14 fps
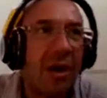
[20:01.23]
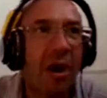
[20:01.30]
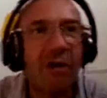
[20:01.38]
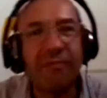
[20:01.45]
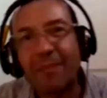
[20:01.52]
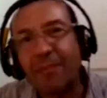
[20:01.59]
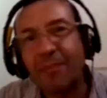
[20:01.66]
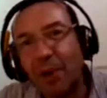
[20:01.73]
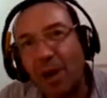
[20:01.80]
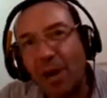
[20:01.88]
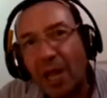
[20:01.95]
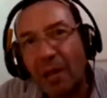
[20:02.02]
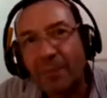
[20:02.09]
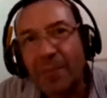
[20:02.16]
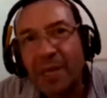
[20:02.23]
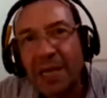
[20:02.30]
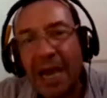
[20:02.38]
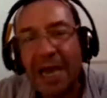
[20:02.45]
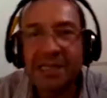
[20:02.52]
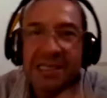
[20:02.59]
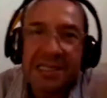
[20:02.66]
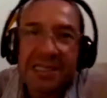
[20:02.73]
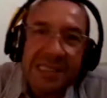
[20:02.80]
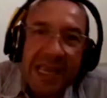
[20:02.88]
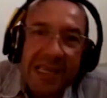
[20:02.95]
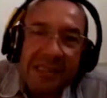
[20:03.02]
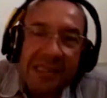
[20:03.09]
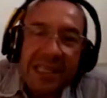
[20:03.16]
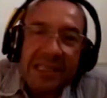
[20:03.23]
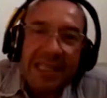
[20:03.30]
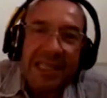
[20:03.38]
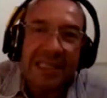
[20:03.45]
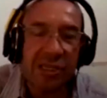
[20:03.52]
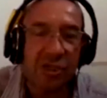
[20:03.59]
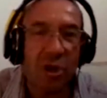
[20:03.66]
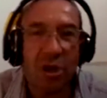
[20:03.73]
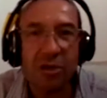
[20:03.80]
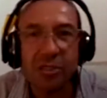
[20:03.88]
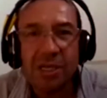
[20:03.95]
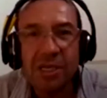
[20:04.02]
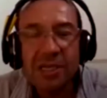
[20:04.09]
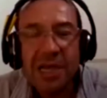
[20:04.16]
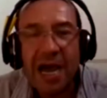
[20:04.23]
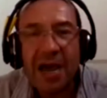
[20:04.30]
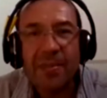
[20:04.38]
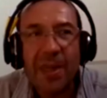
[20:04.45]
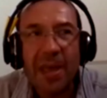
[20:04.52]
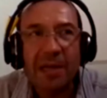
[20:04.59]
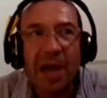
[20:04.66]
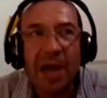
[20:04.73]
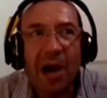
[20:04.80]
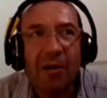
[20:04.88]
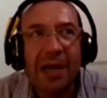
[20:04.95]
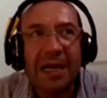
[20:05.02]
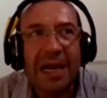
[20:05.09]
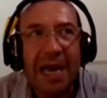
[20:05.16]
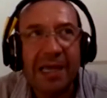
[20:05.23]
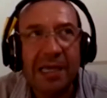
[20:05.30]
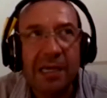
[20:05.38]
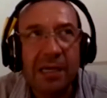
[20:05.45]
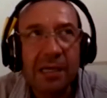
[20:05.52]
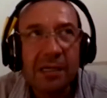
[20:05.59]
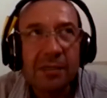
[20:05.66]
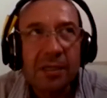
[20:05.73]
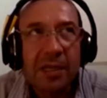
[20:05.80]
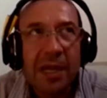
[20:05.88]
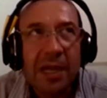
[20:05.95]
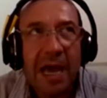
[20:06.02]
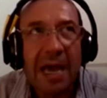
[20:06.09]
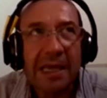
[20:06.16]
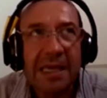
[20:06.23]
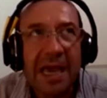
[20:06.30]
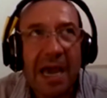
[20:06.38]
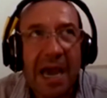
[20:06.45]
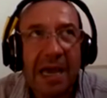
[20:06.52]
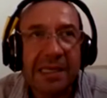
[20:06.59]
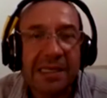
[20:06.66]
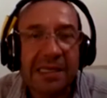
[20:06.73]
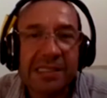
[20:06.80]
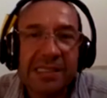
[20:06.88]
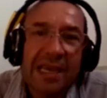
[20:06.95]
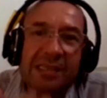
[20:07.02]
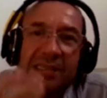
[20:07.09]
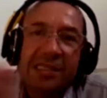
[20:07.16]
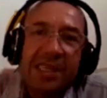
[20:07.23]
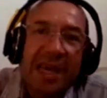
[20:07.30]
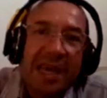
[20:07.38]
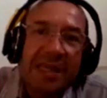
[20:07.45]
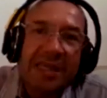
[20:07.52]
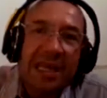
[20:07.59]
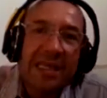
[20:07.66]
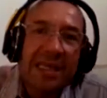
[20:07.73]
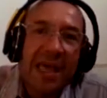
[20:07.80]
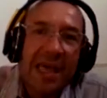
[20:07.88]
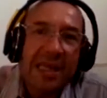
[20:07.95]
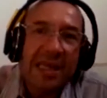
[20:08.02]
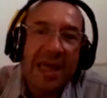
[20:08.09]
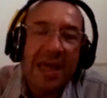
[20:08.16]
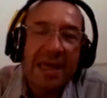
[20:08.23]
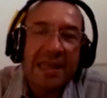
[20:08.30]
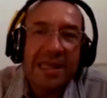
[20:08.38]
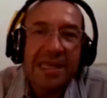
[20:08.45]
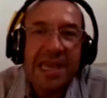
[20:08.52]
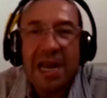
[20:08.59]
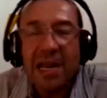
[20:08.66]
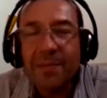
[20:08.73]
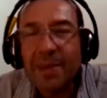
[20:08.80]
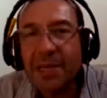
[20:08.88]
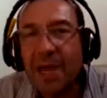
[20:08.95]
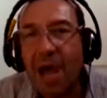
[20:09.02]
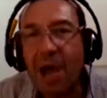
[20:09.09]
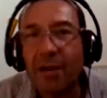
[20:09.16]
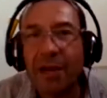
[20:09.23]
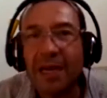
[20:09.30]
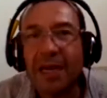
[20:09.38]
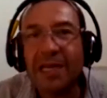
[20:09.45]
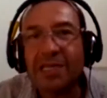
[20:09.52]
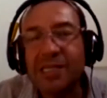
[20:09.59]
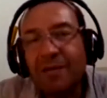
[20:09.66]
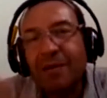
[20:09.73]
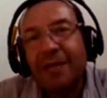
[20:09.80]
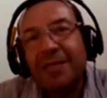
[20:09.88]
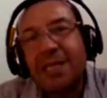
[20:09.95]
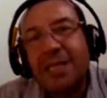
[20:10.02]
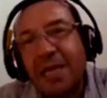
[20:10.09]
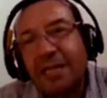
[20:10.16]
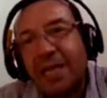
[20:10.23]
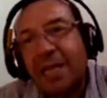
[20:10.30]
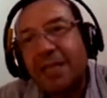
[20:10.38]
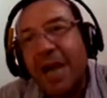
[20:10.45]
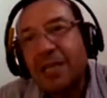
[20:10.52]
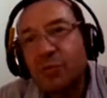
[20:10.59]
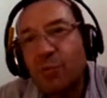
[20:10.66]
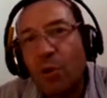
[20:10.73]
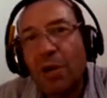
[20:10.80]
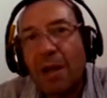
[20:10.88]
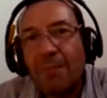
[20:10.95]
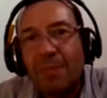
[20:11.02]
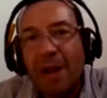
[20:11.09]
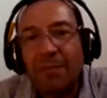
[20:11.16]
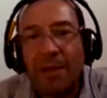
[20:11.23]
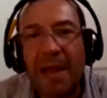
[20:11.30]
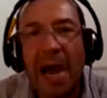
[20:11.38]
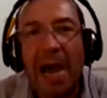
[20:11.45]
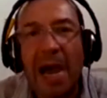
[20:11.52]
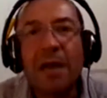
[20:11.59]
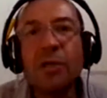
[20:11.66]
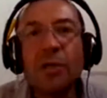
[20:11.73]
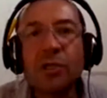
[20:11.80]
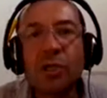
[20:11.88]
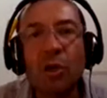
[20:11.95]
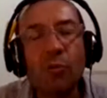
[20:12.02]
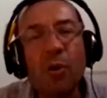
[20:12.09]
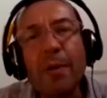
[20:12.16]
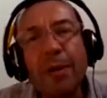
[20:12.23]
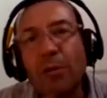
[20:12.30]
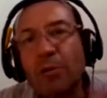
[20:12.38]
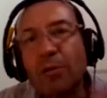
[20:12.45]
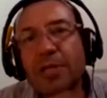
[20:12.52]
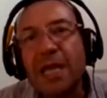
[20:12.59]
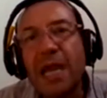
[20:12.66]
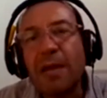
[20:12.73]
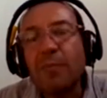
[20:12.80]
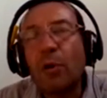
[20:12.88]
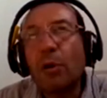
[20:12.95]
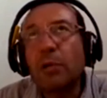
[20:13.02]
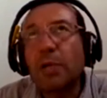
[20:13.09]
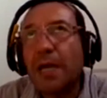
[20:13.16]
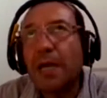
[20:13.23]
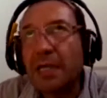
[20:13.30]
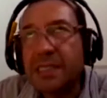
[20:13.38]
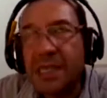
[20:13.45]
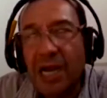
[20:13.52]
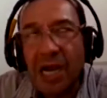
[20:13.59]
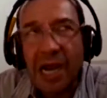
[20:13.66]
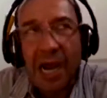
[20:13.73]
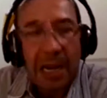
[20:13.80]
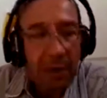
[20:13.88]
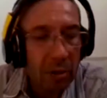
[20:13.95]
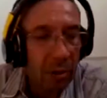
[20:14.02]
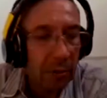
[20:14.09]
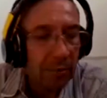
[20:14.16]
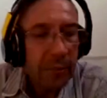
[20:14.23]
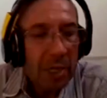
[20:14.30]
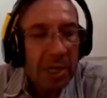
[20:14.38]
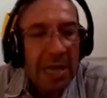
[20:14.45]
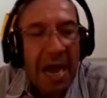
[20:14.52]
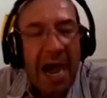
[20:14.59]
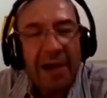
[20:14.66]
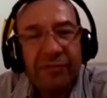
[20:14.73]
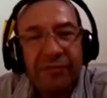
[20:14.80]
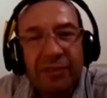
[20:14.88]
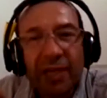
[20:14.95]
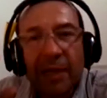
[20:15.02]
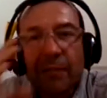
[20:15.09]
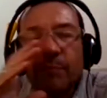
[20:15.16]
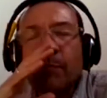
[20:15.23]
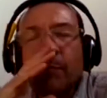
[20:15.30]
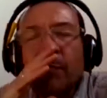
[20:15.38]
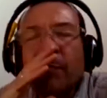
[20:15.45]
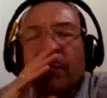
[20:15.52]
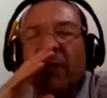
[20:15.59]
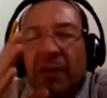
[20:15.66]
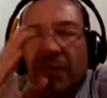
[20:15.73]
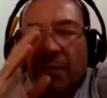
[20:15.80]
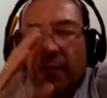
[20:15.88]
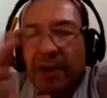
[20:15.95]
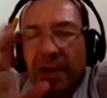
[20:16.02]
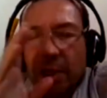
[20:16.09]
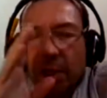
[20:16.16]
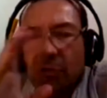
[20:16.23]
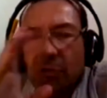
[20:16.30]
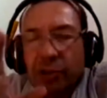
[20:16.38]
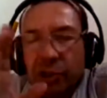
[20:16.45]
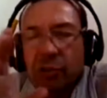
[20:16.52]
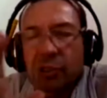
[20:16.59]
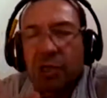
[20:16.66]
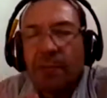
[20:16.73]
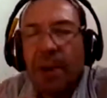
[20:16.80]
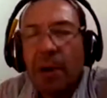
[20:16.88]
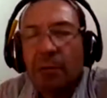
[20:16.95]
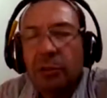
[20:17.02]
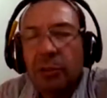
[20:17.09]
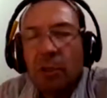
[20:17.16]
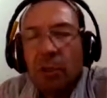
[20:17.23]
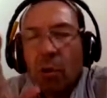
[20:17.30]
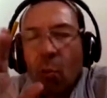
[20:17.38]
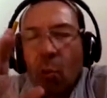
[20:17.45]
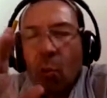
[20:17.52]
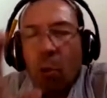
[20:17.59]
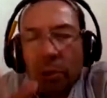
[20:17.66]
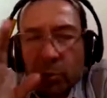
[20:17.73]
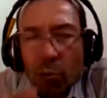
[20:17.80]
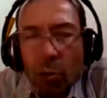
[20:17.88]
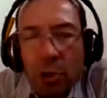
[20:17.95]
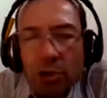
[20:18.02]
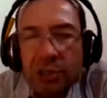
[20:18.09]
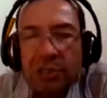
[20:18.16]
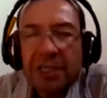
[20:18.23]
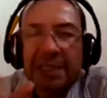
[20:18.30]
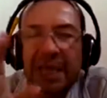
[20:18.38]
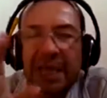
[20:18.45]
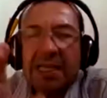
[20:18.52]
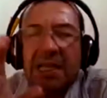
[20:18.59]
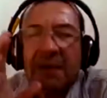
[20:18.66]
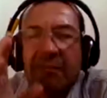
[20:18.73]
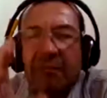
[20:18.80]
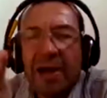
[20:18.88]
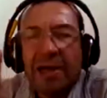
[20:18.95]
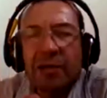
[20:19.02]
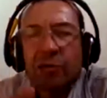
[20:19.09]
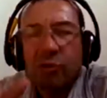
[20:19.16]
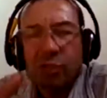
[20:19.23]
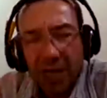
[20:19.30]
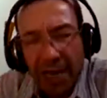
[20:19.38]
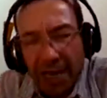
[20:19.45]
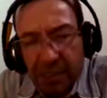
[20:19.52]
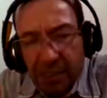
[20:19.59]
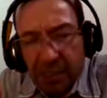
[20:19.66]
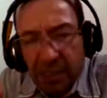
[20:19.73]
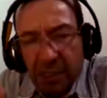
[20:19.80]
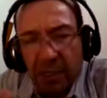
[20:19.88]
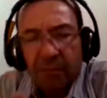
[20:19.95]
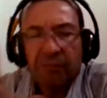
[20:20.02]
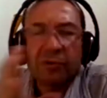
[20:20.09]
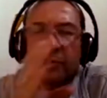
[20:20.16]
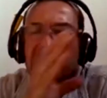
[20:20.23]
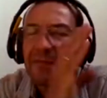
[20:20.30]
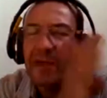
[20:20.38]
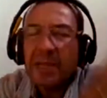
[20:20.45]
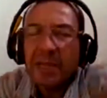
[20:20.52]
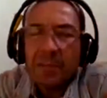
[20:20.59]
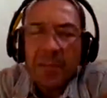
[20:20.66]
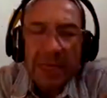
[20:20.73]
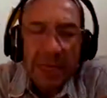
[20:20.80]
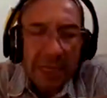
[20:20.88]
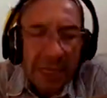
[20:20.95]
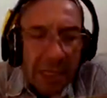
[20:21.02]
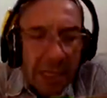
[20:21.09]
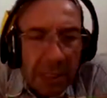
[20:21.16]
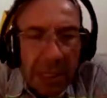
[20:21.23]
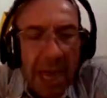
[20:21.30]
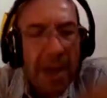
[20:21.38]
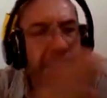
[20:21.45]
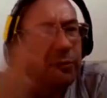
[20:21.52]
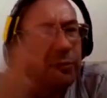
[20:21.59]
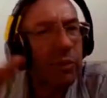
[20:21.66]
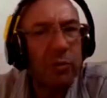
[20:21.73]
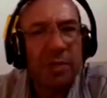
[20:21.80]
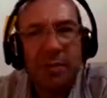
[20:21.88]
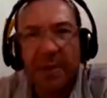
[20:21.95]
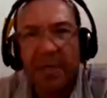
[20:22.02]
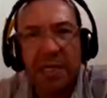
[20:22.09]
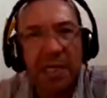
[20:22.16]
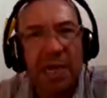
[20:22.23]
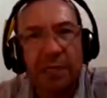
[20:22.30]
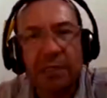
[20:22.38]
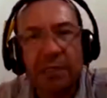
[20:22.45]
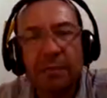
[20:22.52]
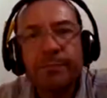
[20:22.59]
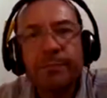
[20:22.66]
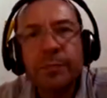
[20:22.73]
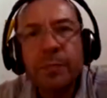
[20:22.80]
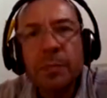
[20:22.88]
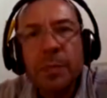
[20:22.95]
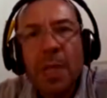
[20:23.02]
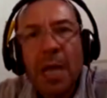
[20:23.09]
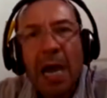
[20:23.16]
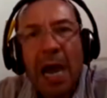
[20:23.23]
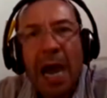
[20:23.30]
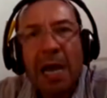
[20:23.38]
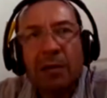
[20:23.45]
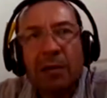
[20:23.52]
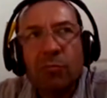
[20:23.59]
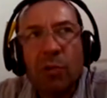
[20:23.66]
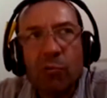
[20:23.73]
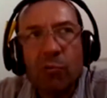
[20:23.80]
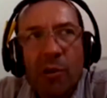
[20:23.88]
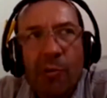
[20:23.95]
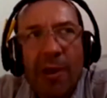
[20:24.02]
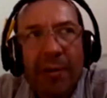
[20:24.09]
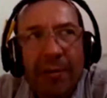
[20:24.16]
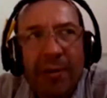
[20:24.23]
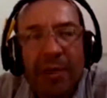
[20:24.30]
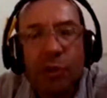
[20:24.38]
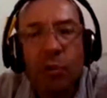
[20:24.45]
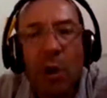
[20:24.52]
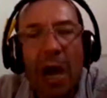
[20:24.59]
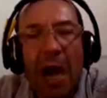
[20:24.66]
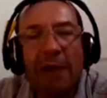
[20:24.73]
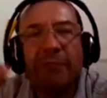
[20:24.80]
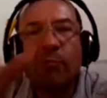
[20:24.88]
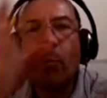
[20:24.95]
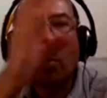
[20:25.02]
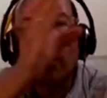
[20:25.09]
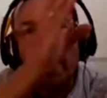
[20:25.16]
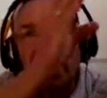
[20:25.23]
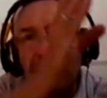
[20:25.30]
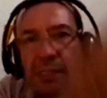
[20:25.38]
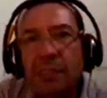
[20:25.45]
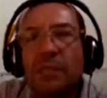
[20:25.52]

of a problem? I change the data source, and then how can I change the element? How can I generate the dashboard, and blah, blah, blah. So we were only able, Giancarlo, after being very conscious about what was the data value change from the very beginning up to the very end. And when we were ready to have models